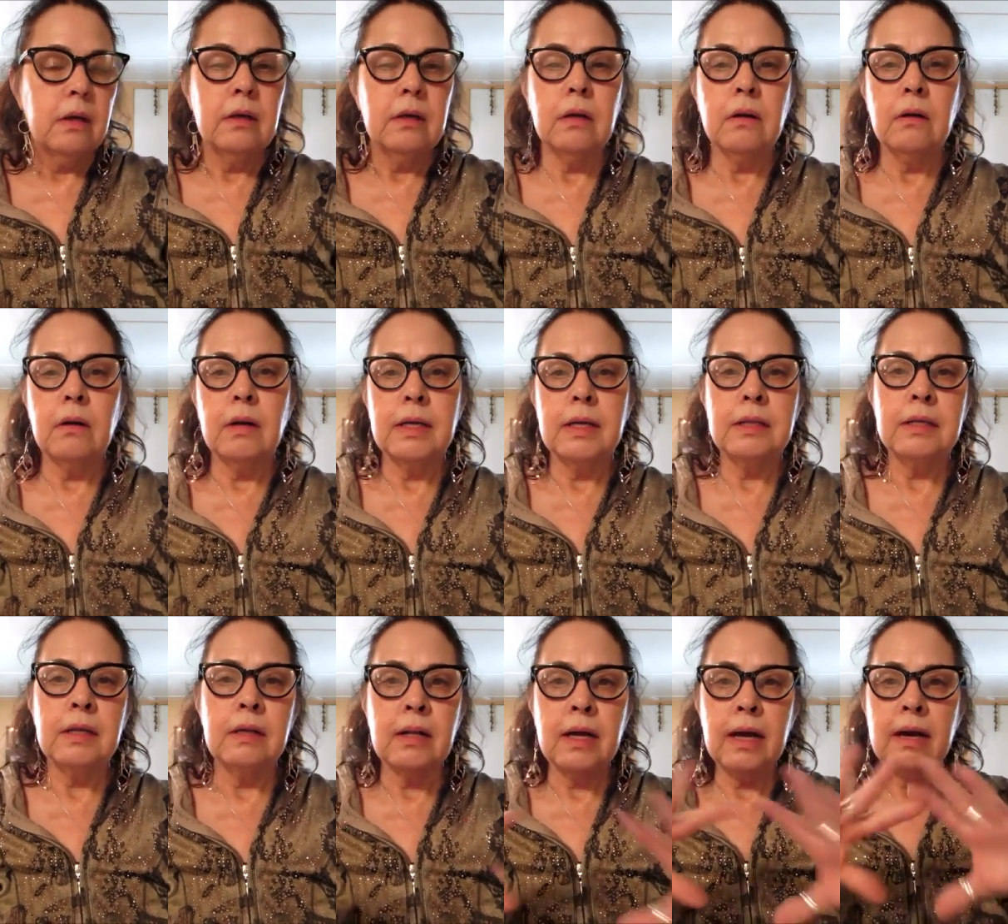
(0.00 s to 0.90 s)
You know, like
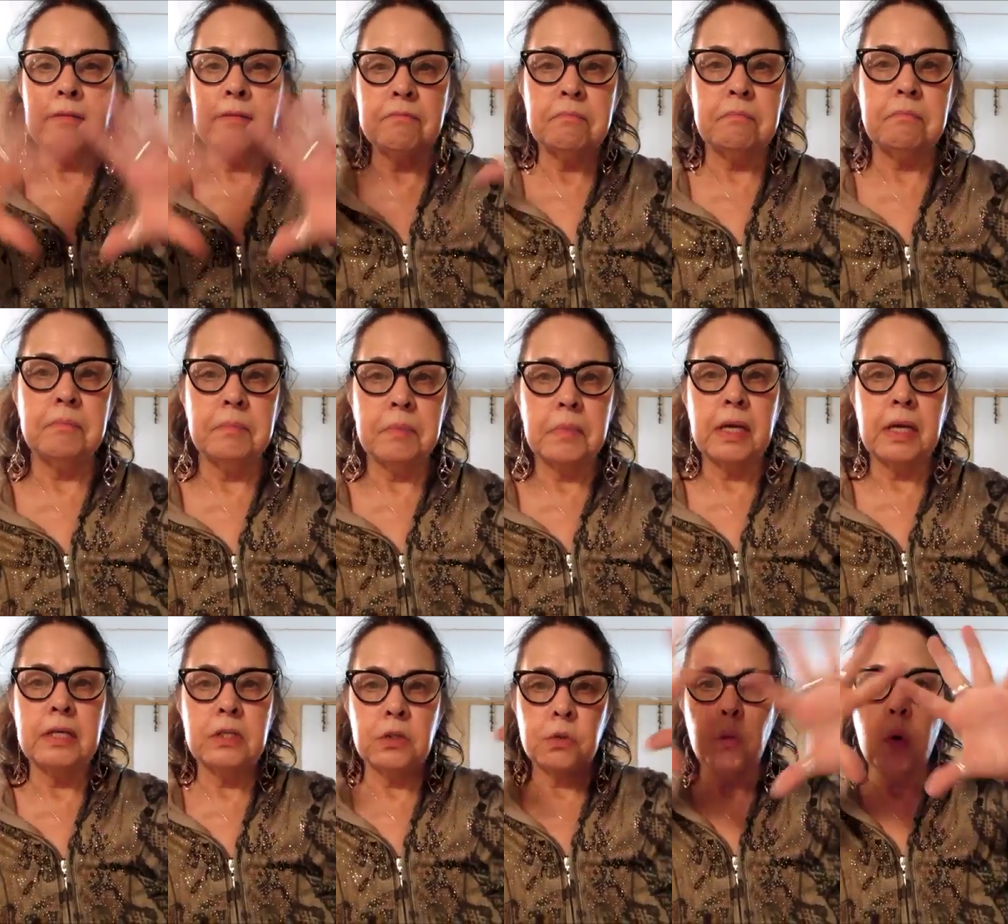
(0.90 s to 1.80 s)
they'll have
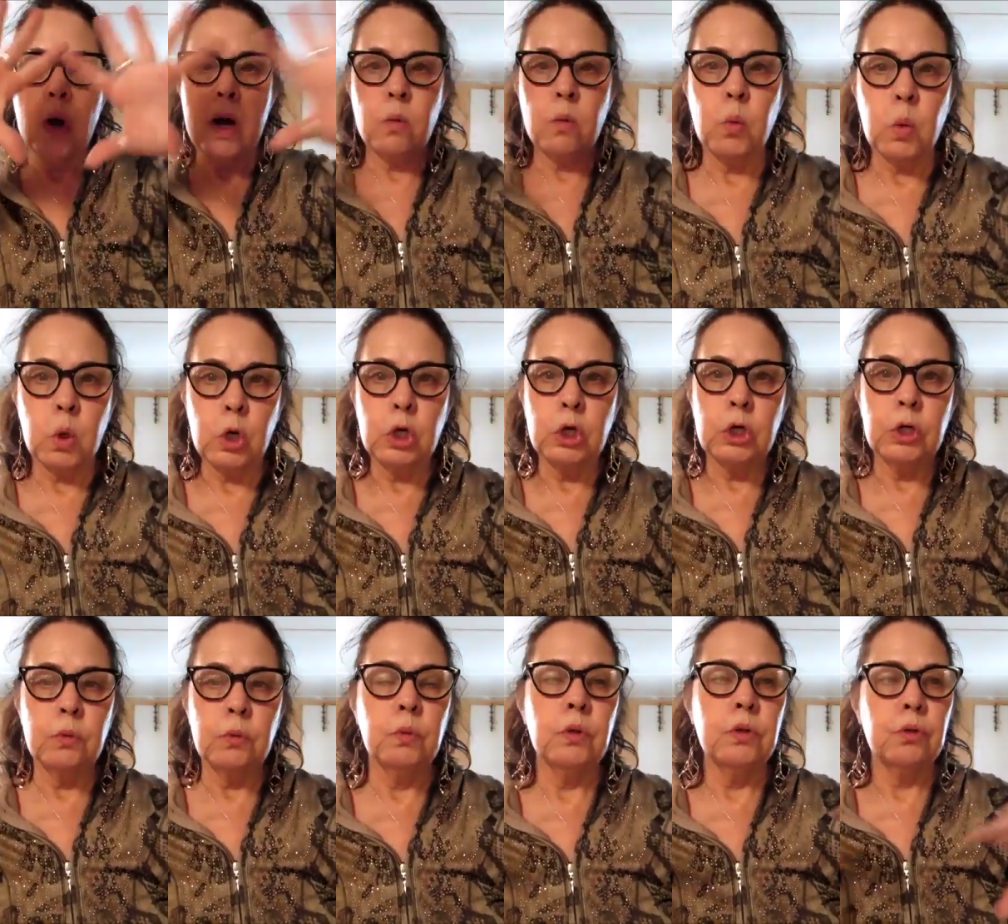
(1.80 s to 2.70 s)
a swear
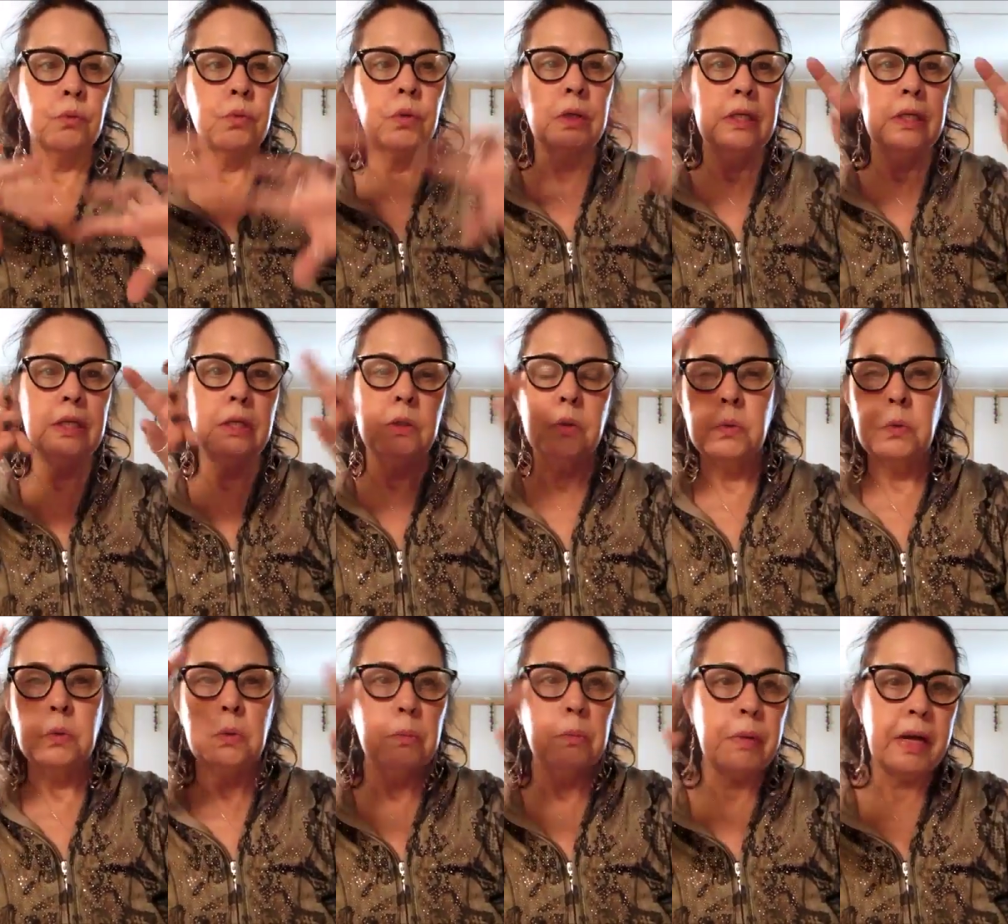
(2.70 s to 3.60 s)
word with really
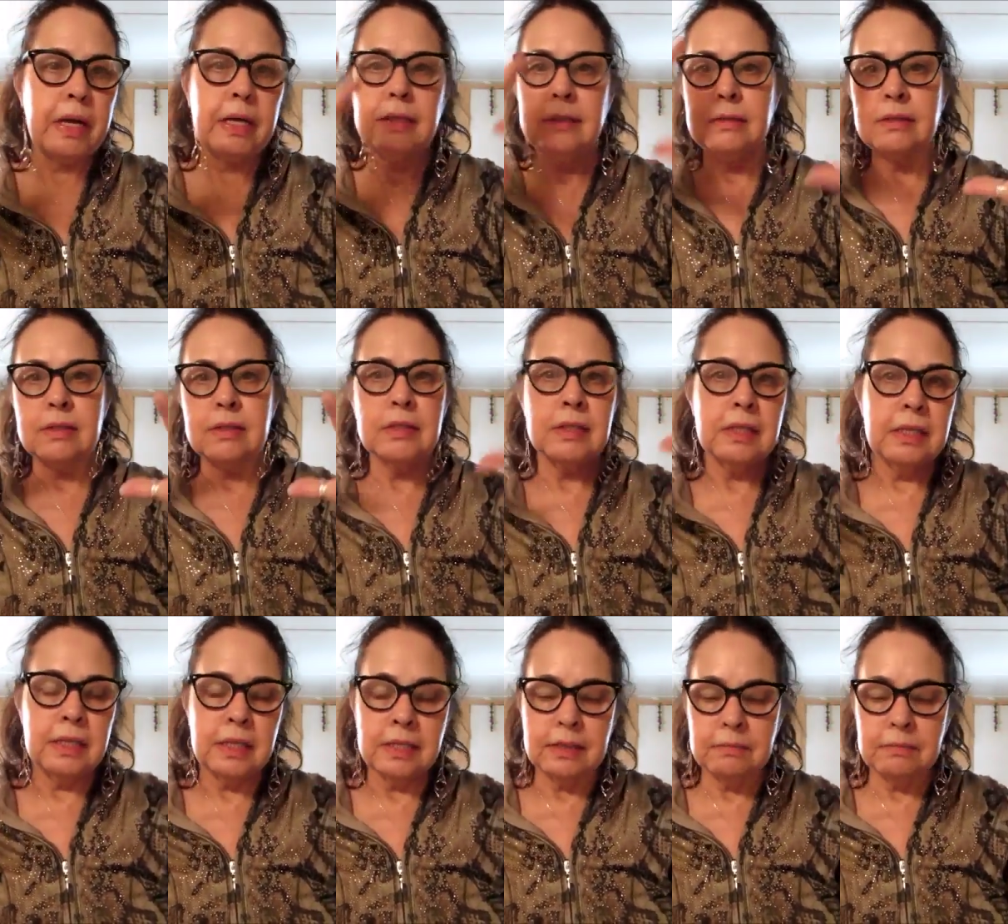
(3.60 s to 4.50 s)
cool
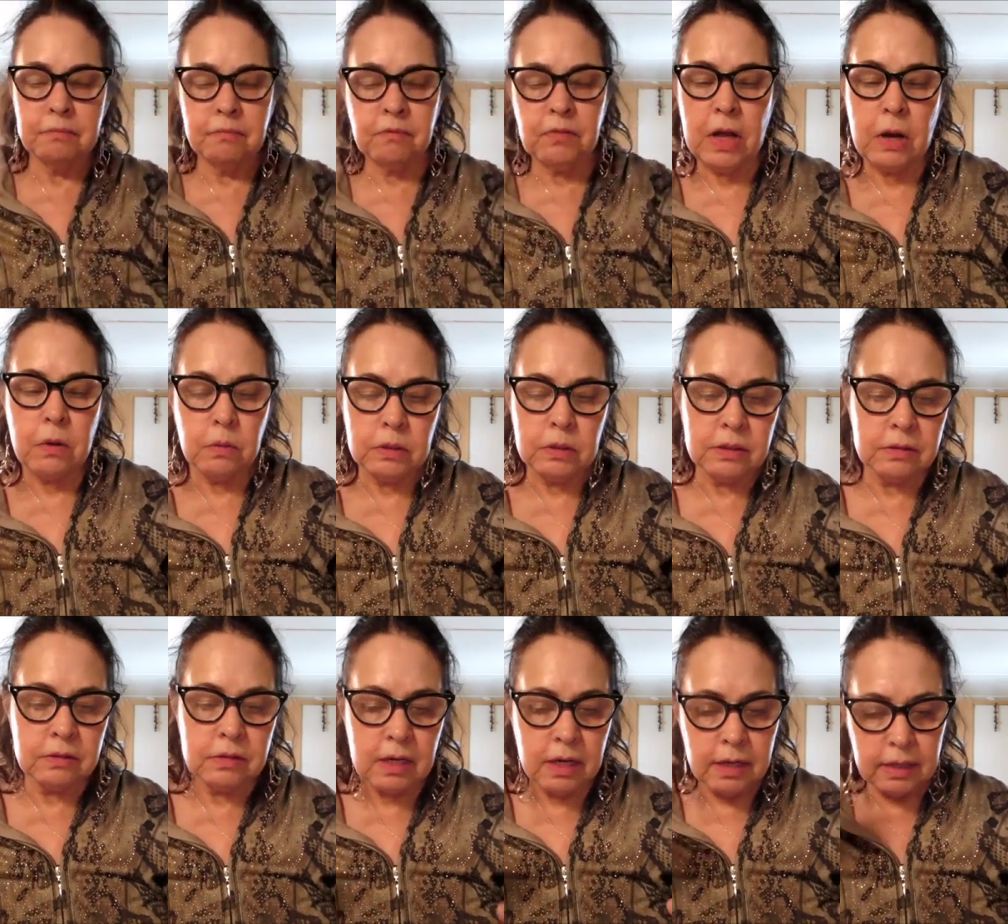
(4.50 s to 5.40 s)
paisley and flower
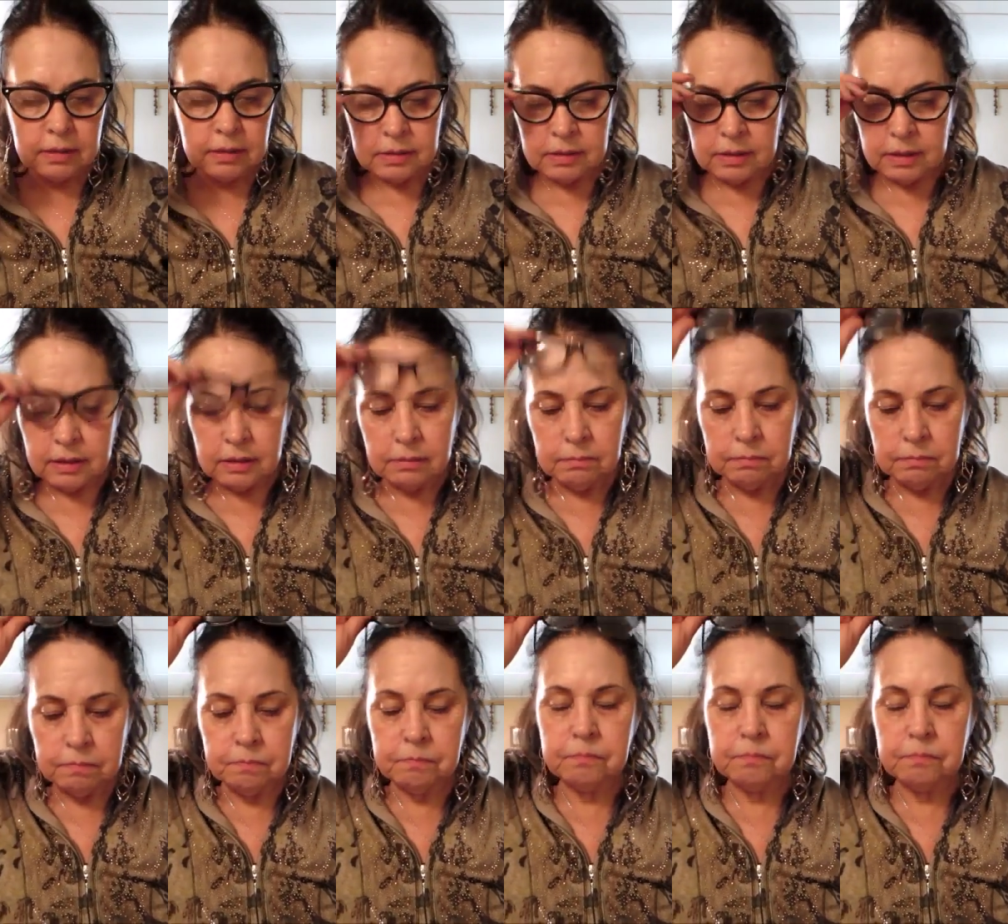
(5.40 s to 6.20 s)
designs in them.